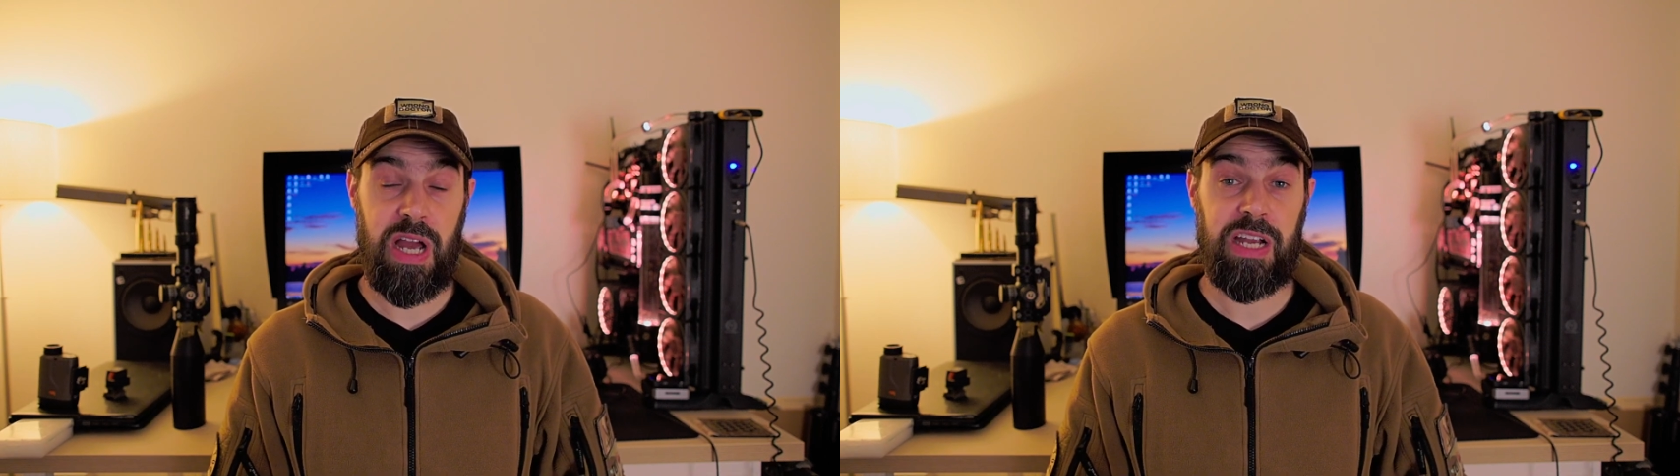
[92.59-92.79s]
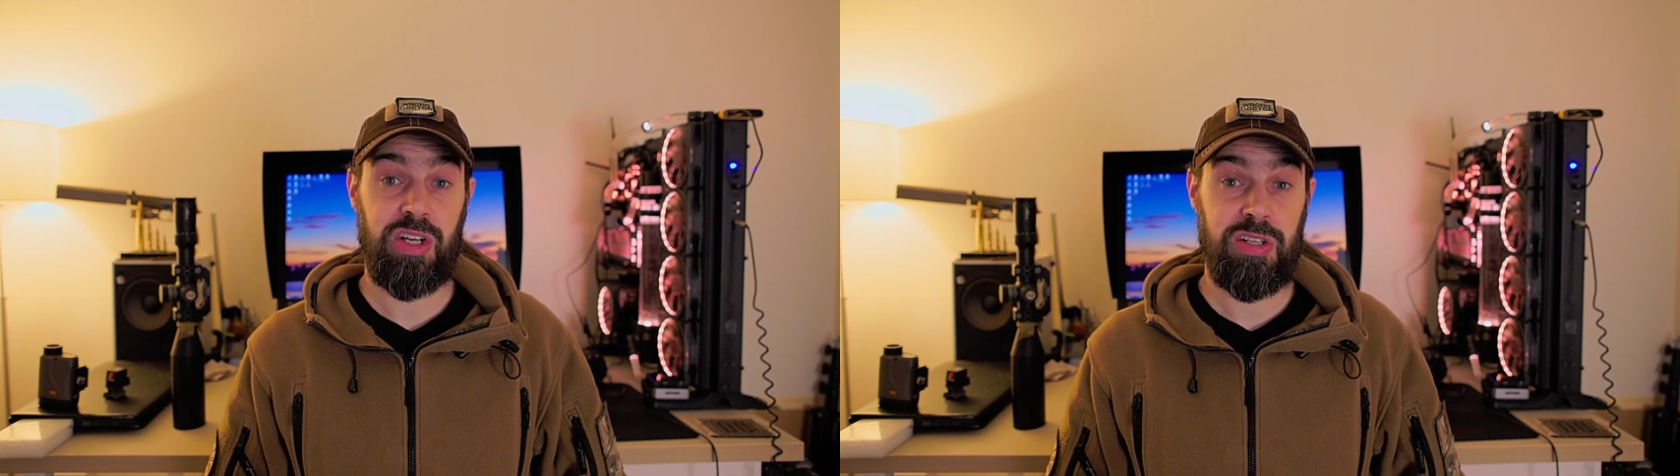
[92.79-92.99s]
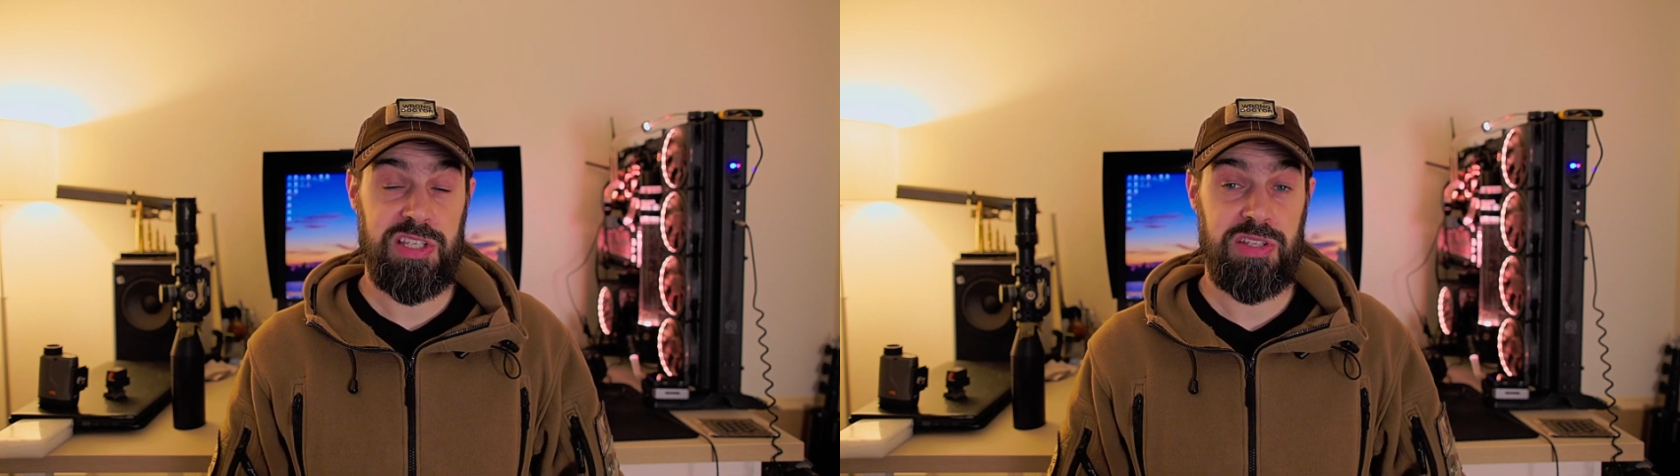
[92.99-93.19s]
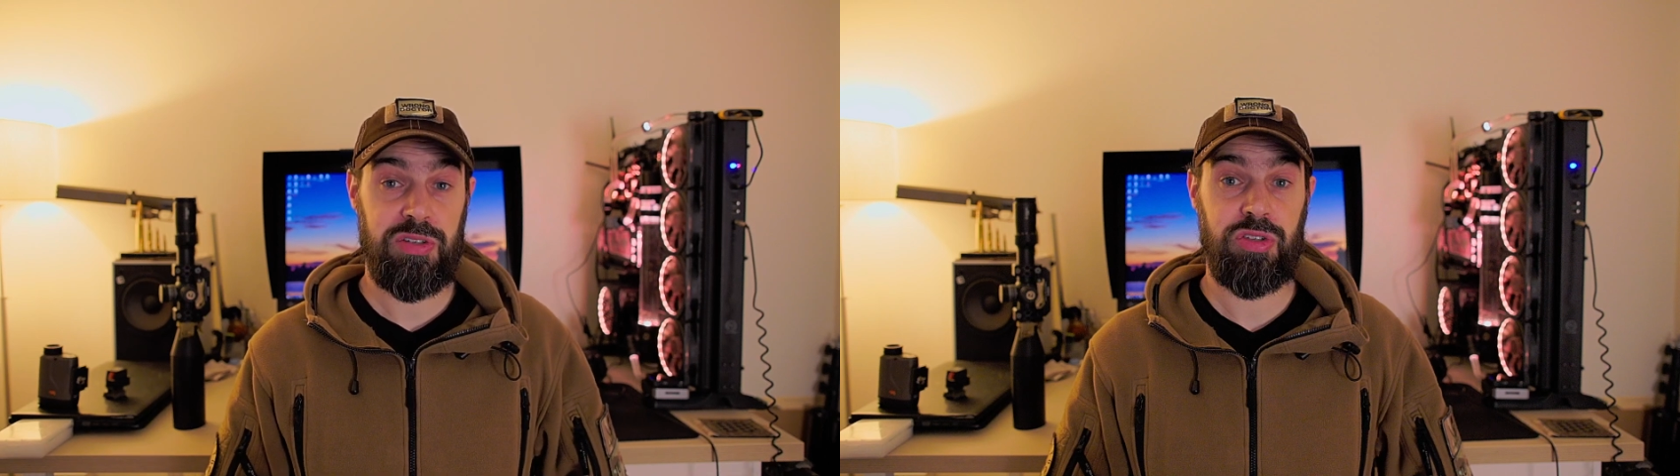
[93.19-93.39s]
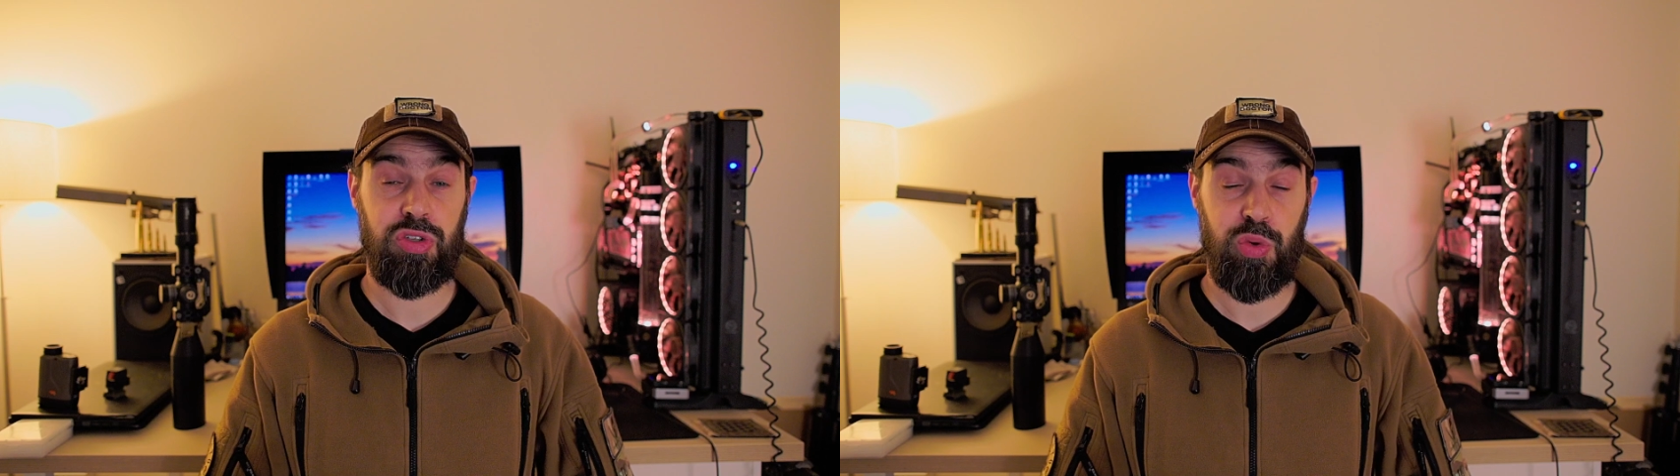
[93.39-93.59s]
a
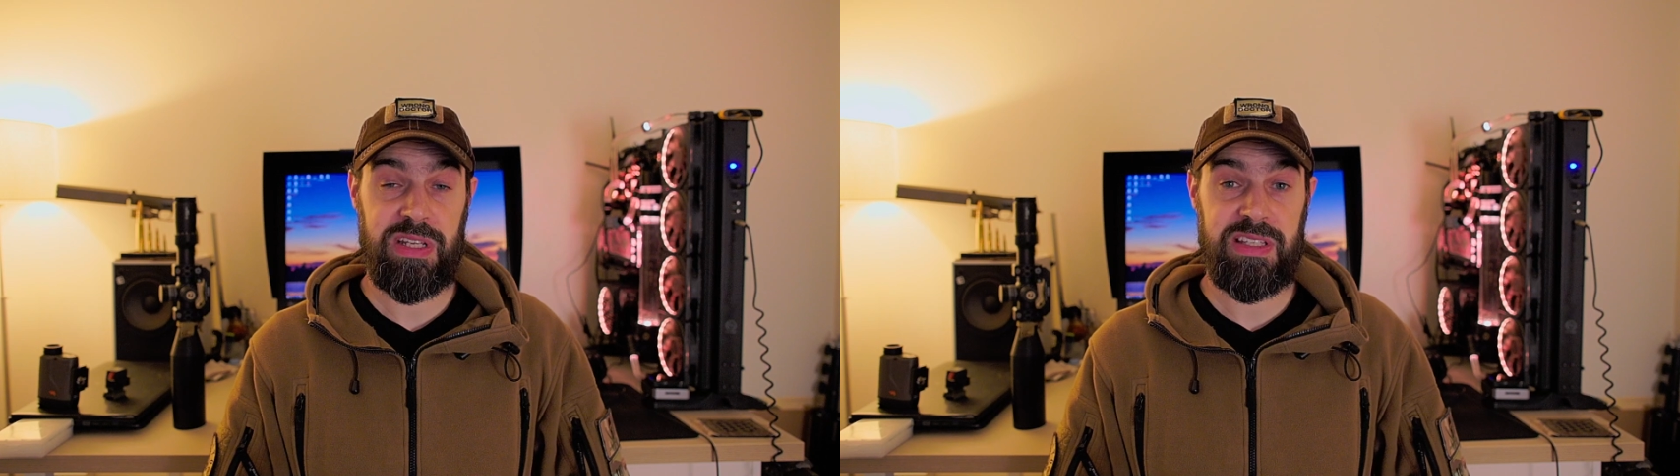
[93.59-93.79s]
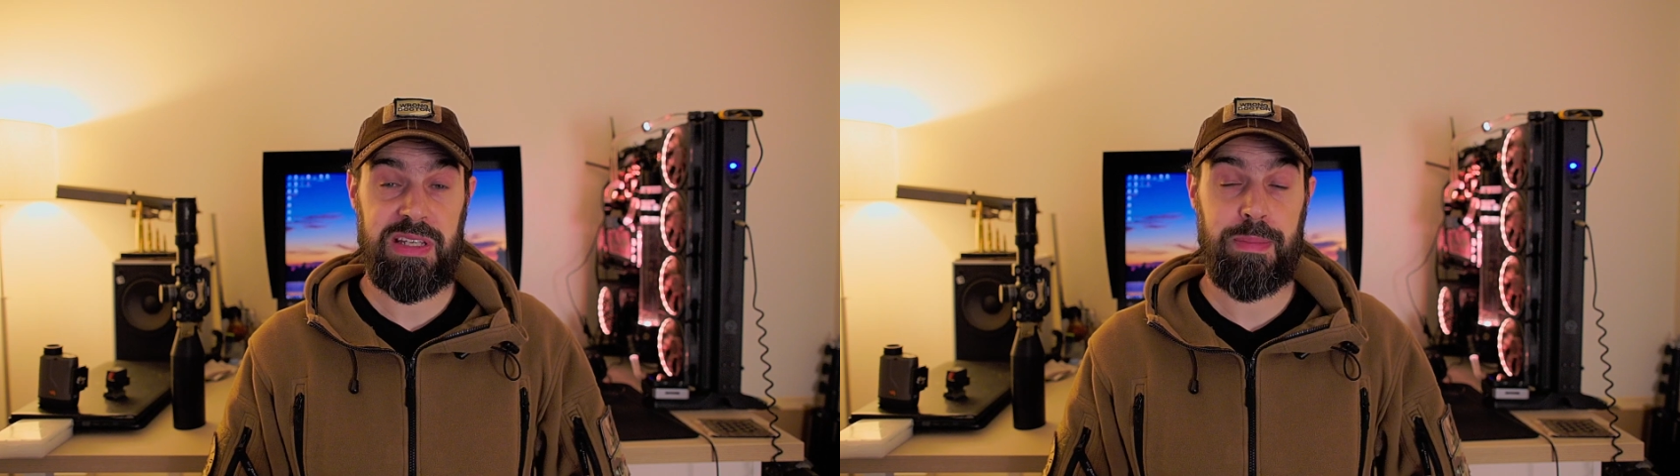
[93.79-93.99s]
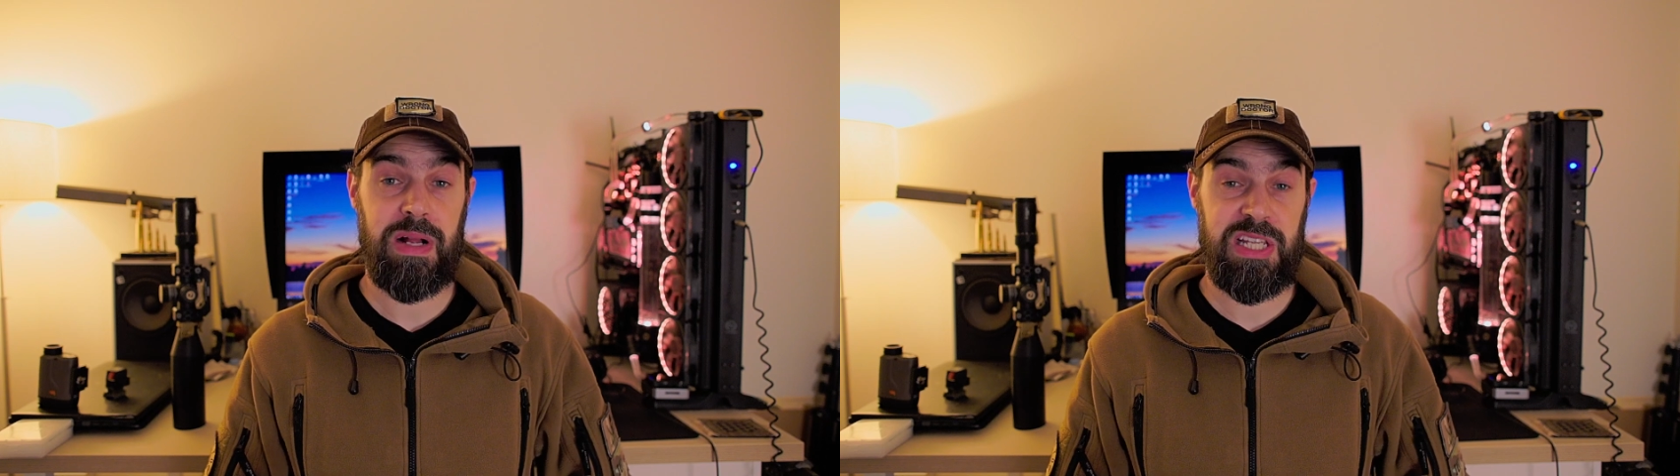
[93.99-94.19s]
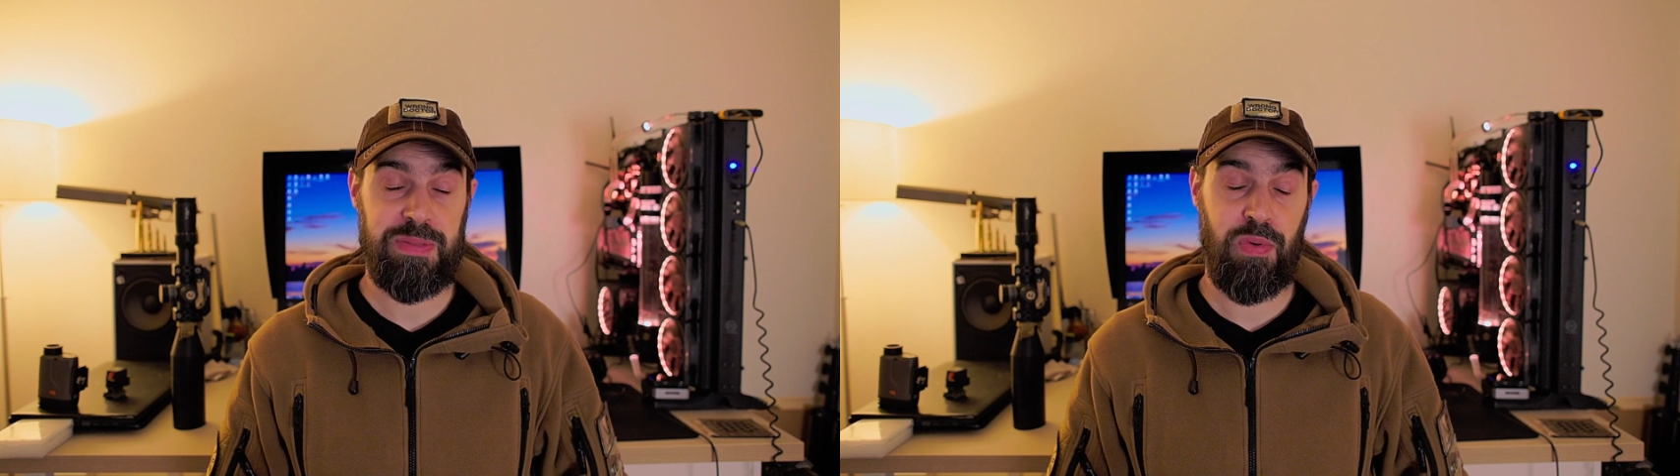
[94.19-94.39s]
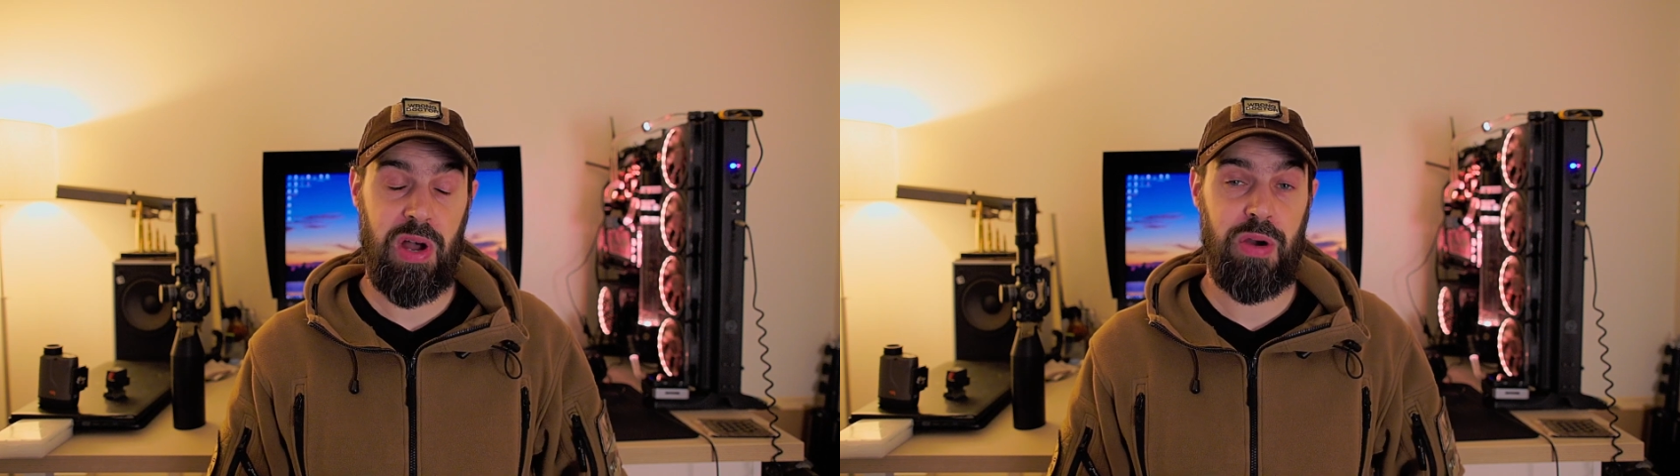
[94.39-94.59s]
constant 20 miles
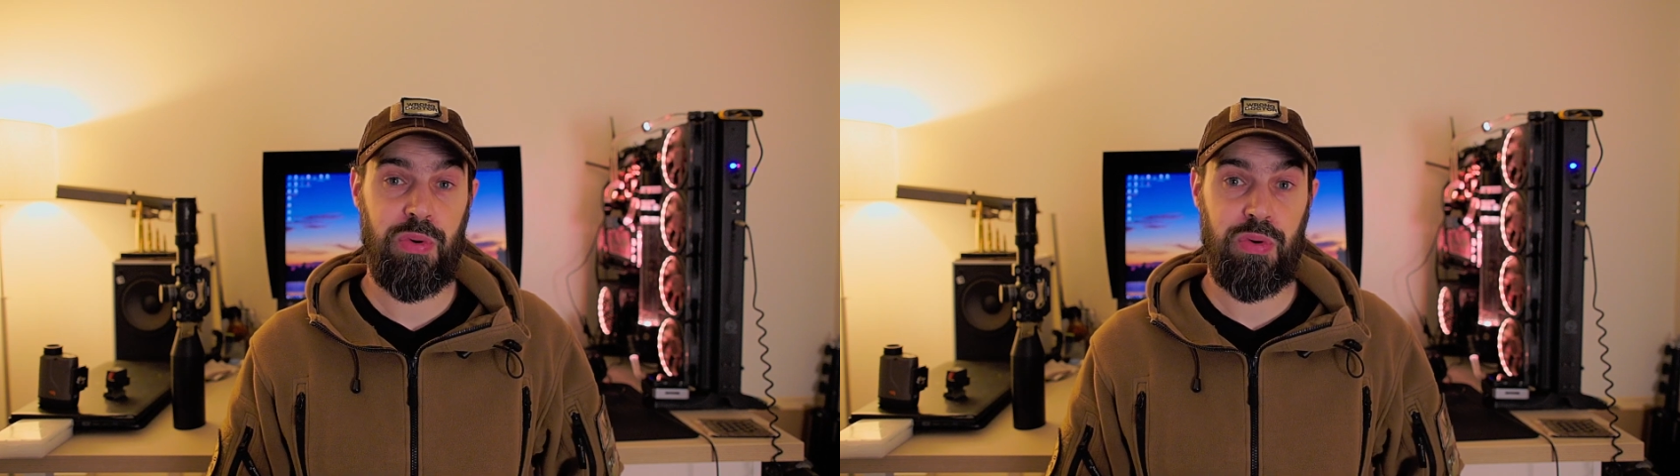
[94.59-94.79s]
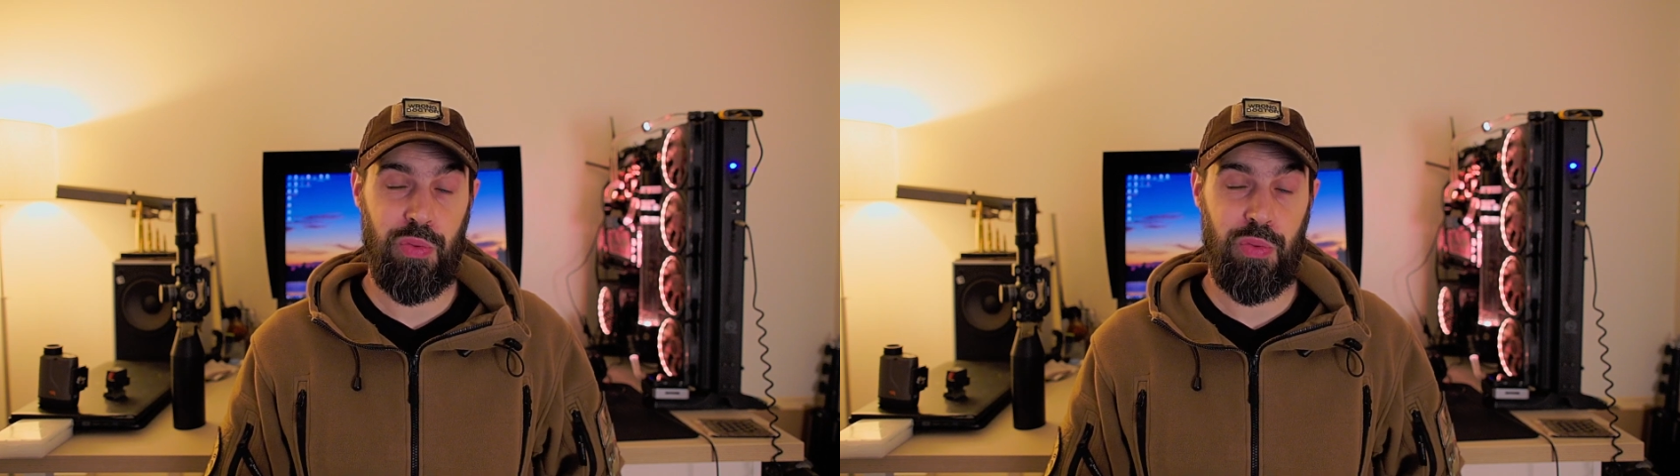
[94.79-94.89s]
per hour